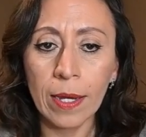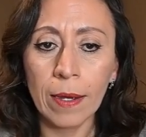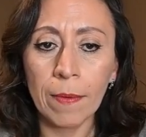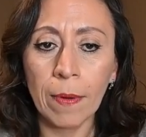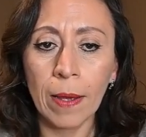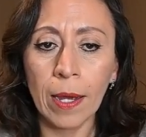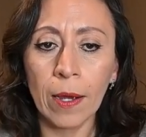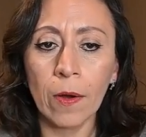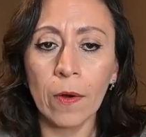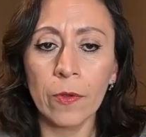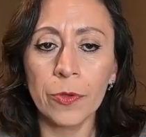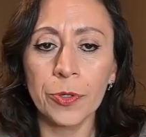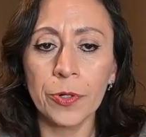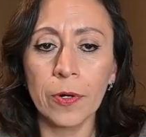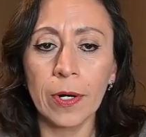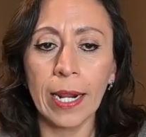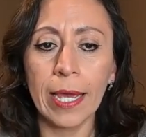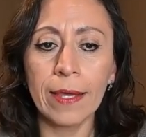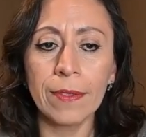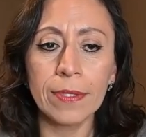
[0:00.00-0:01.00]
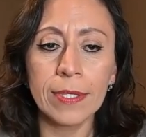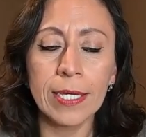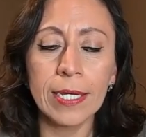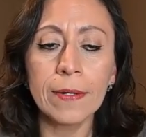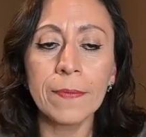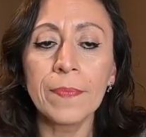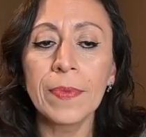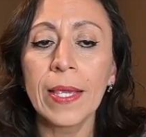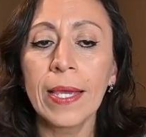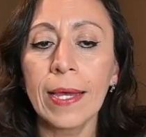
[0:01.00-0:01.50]
and control enter.
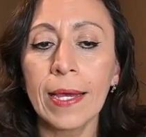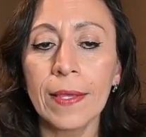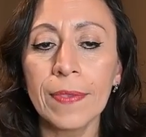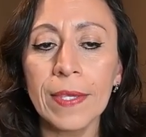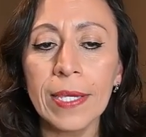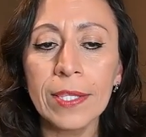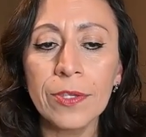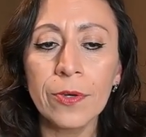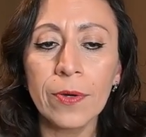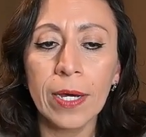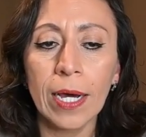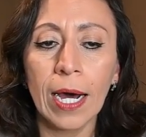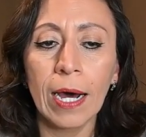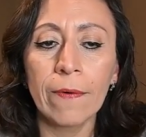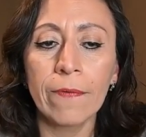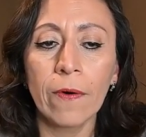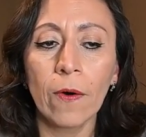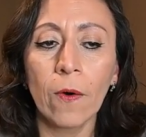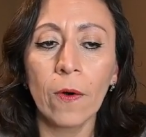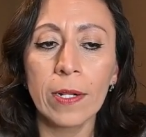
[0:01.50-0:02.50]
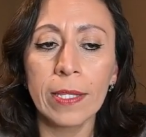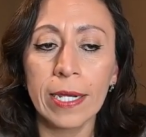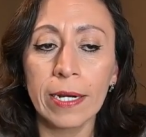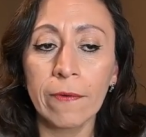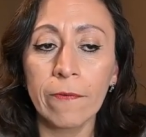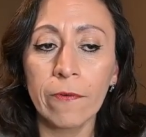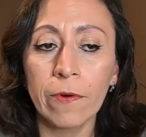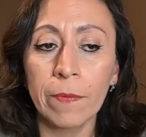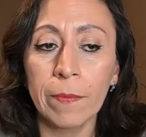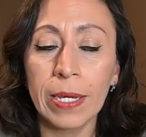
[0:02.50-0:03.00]
And then you have all that
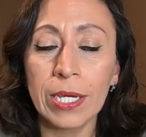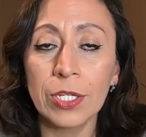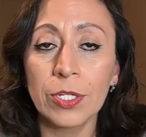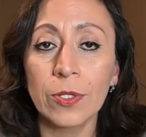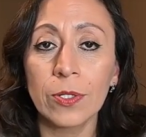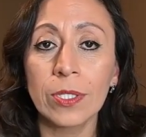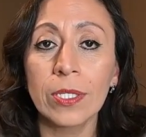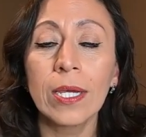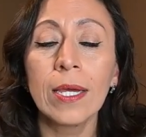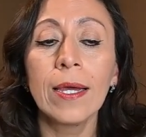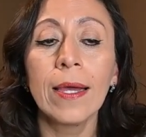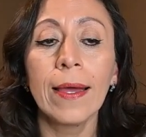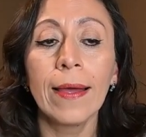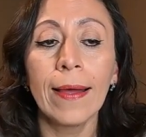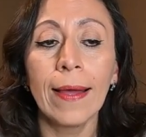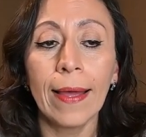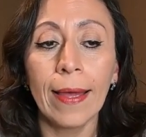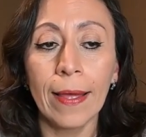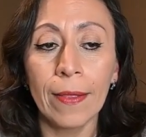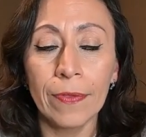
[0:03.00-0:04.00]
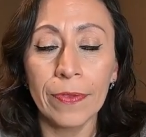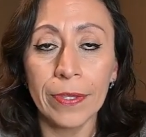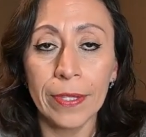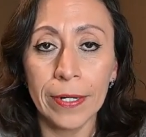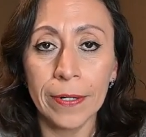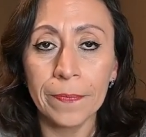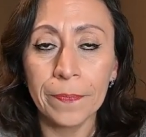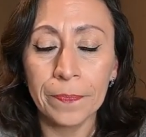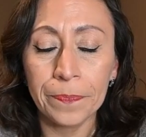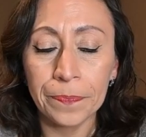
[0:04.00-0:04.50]
information
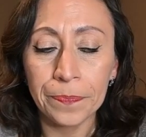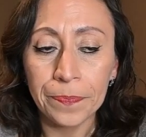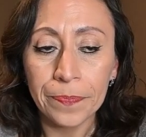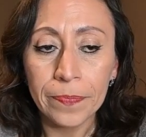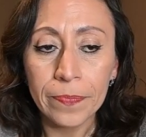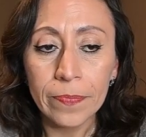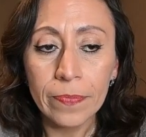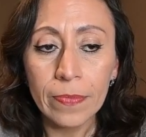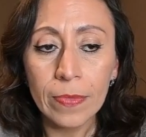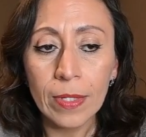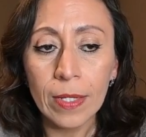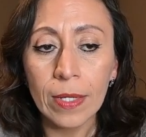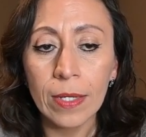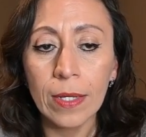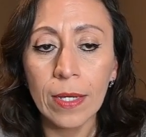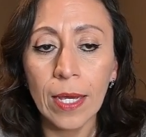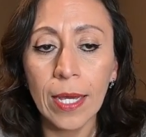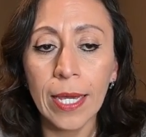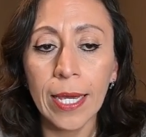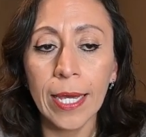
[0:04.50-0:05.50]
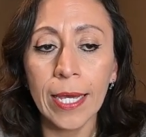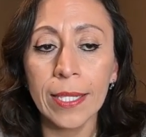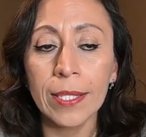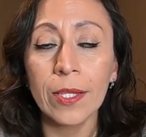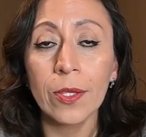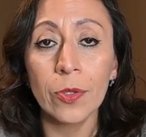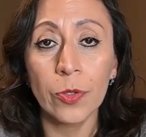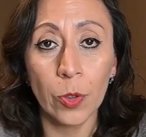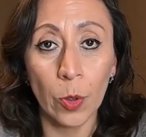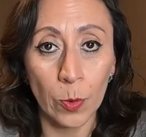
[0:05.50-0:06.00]
enter
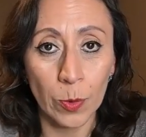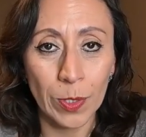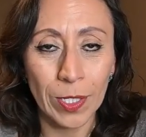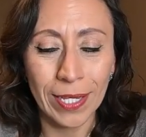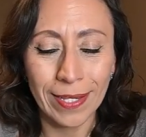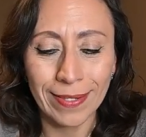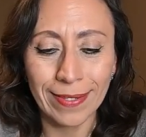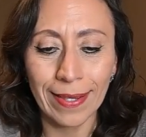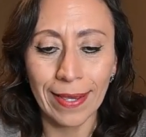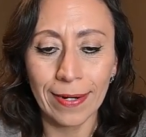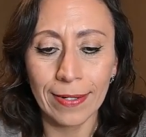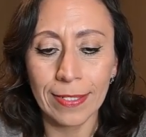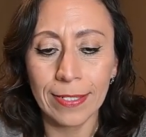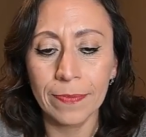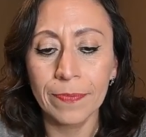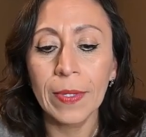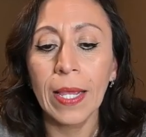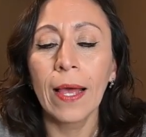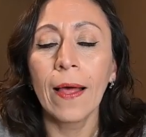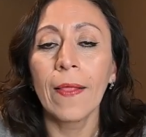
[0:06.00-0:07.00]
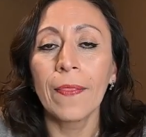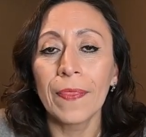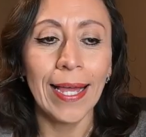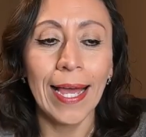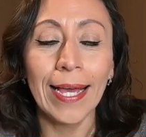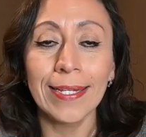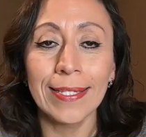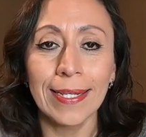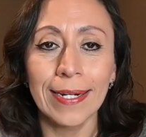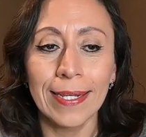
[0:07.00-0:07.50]
in those cells.
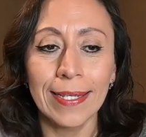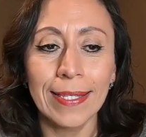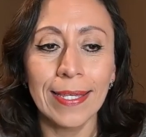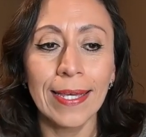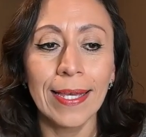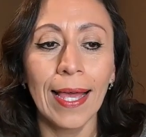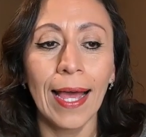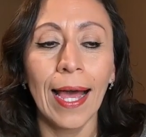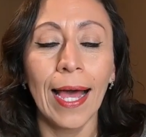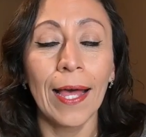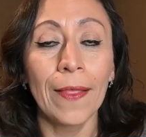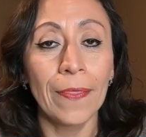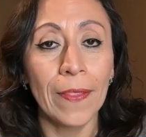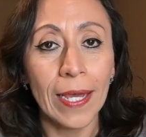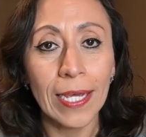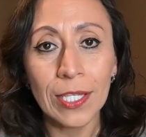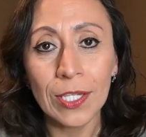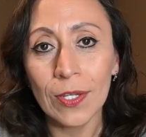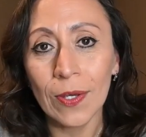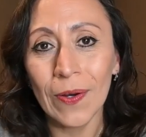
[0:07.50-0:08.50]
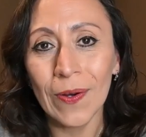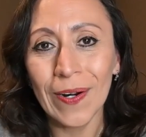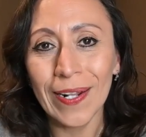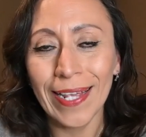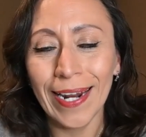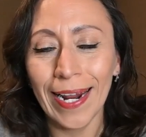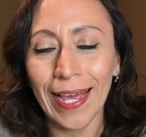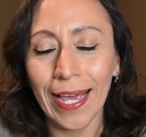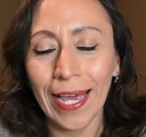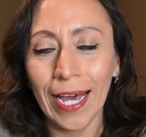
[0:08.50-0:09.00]
Excellent. And that's all
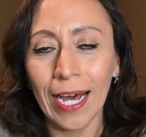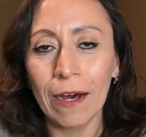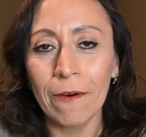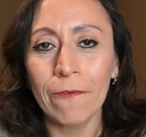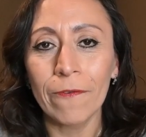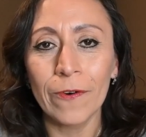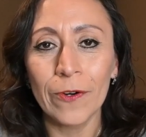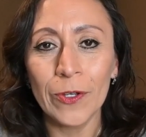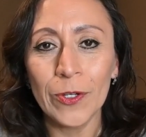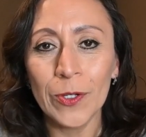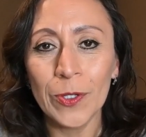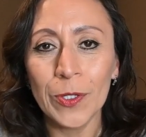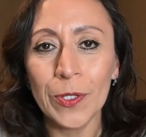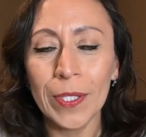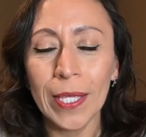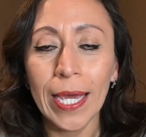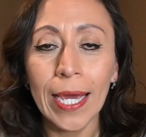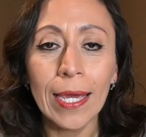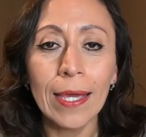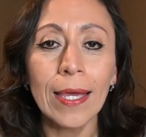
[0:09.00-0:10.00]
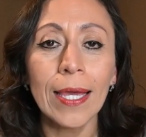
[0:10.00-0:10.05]
that I have for you today.